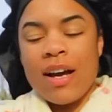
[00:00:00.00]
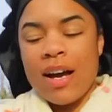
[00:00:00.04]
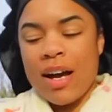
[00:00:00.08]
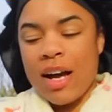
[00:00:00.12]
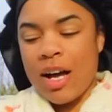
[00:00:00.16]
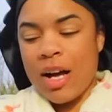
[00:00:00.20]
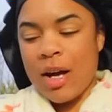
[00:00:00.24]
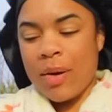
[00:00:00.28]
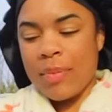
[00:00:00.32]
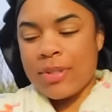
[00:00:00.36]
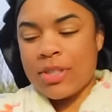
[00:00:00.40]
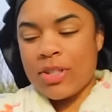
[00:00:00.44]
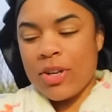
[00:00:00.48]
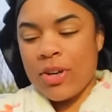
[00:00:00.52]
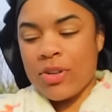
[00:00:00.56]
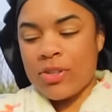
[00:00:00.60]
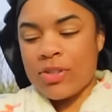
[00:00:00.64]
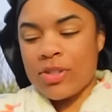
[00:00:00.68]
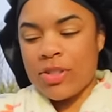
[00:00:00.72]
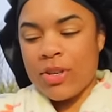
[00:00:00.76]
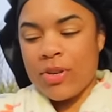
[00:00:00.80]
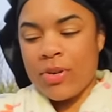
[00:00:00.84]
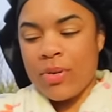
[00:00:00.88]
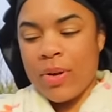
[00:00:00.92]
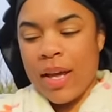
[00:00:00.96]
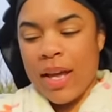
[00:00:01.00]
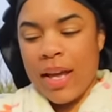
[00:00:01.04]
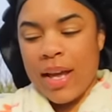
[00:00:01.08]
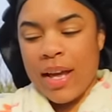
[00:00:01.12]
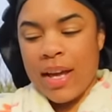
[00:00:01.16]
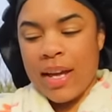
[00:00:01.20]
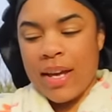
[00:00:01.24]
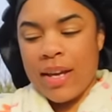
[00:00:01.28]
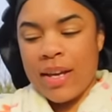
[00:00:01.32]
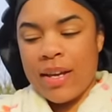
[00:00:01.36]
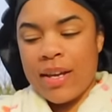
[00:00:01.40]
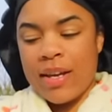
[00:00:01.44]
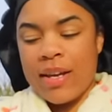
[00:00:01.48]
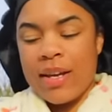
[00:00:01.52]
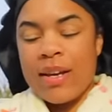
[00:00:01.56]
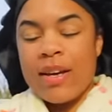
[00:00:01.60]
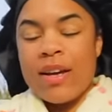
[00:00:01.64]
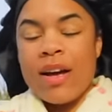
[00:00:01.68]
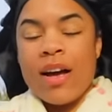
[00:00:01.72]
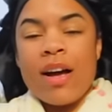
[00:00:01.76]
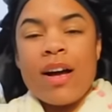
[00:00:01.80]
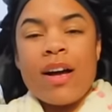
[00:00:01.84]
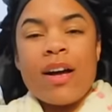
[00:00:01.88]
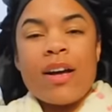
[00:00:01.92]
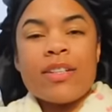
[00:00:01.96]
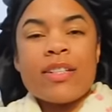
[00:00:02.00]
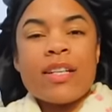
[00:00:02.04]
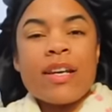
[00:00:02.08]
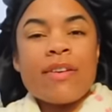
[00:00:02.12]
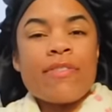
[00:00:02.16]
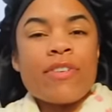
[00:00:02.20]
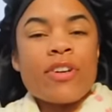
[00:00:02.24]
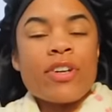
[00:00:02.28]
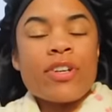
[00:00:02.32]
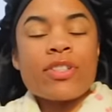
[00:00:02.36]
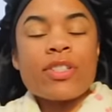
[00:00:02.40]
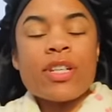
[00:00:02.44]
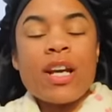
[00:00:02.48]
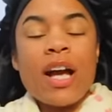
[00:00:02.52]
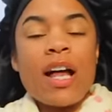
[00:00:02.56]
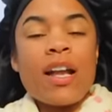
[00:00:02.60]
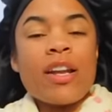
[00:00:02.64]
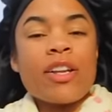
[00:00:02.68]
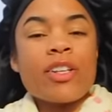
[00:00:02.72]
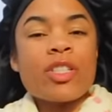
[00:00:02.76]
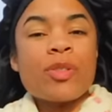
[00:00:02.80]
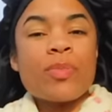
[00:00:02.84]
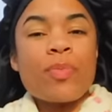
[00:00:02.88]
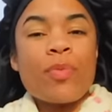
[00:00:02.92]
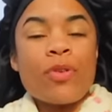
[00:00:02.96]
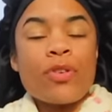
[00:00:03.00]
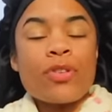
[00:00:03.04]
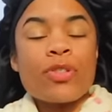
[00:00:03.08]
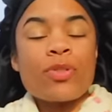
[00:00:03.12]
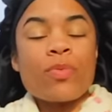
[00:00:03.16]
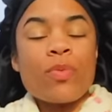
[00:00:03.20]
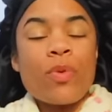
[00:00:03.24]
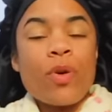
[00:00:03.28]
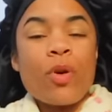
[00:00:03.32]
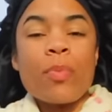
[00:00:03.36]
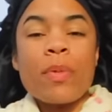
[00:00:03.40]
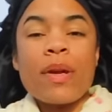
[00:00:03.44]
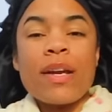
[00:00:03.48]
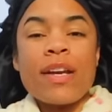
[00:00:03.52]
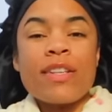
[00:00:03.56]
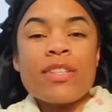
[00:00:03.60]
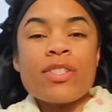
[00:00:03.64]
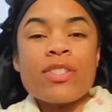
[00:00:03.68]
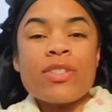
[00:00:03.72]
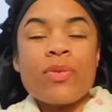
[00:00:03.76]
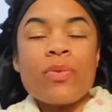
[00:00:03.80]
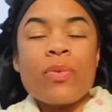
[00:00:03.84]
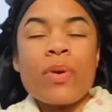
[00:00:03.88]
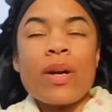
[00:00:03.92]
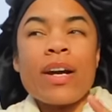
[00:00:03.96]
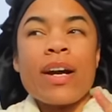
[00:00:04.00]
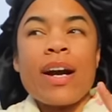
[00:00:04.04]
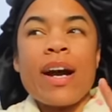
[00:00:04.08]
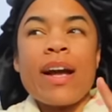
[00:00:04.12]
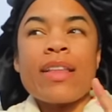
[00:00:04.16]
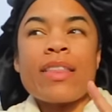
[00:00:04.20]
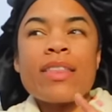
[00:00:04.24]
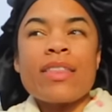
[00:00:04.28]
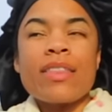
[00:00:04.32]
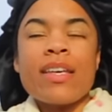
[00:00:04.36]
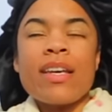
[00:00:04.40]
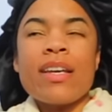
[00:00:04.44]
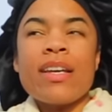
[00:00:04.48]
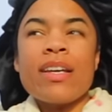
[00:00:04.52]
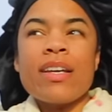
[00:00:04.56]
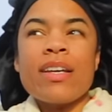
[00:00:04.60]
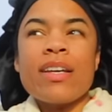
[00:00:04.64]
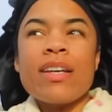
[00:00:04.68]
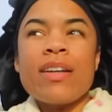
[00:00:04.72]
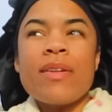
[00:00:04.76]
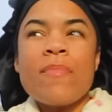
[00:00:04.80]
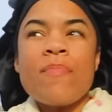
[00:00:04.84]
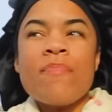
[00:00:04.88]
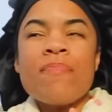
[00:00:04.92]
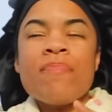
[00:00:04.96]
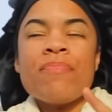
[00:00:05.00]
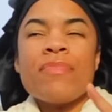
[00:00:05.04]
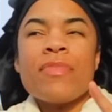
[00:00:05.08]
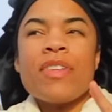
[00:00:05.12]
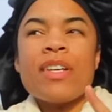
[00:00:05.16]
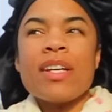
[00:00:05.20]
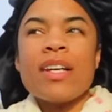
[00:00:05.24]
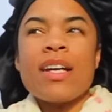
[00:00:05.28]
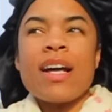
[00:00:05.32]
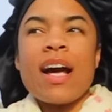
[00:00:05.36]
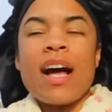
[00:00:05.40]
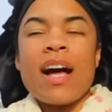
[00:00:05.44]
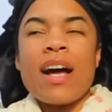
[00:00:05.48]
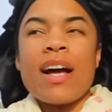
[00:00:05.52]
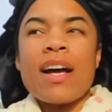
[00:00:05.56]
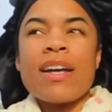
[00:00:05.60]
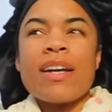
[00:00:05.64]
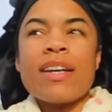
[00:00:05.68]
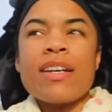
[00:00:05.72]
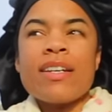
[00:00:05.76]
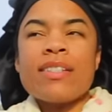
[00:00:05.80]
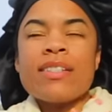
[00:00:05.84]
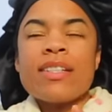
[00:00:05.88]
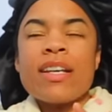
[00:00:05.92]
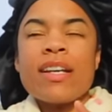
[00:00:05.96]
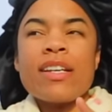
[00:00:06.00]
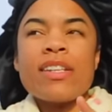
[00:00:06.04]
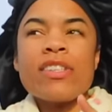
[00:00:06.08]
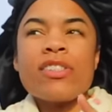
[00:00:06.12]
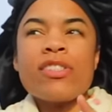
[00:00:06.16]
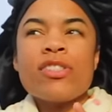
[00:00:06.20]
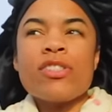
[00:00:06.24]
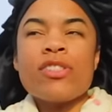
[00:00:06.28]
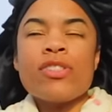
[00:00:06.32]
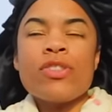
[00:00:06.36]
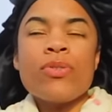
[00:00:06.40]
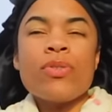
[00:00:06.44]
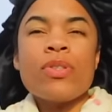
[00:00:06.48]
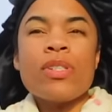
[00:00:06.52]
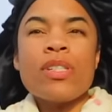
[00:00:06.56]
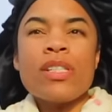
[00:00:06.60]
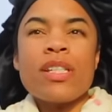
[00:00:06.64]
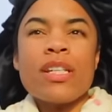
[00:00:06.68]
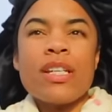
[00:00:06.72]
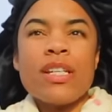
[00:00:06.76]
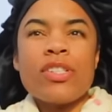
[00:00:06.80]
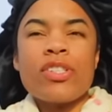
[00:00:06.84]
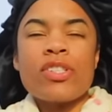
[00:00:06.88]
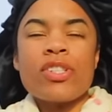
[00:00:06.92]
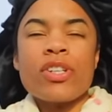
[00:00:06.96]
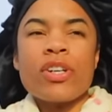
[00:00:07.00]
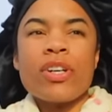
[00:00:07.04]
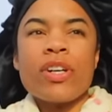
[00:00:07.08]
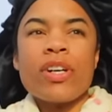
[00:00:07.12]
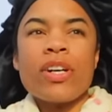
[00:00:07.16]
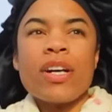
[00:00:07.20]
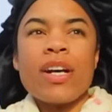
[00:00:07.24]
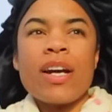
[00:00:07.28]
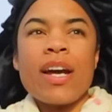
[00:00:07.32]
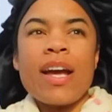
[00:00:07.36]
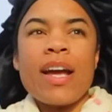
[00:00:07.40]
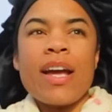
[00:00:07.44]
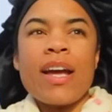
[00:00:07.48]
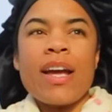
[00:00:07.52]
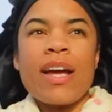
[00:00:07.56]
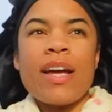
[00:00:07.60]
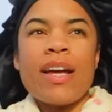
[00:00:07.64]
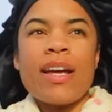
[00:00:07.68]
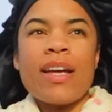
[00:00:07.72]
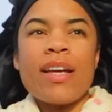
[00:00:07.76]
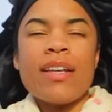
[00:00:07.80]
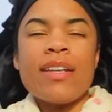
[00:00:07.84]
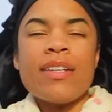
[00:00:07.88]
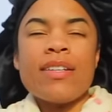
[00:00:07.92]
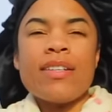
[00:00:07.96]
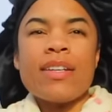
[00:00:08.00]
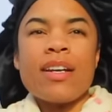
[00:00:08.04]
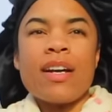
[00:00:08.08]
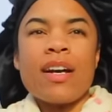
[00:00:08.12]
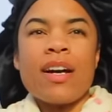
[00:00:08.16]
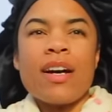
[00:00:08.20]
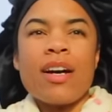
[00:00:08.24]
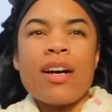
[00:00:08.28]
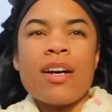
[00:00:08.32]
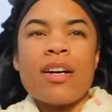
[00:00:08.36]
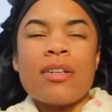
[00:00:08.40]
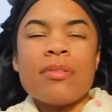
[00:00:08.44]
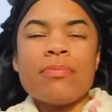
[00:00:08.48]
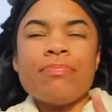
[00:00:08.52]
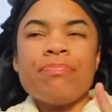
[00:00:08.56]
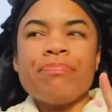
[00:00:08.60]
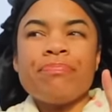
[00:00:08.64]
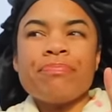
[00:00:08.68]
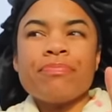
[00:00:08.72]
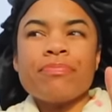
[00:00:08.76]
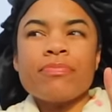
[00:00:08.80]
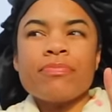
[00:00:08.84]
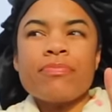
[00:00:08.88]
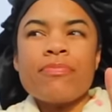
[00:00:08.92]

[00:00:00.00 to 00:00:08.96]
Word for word: Um, it's also a uh, diverse college sports romance where I think the guy is a student teacher and um,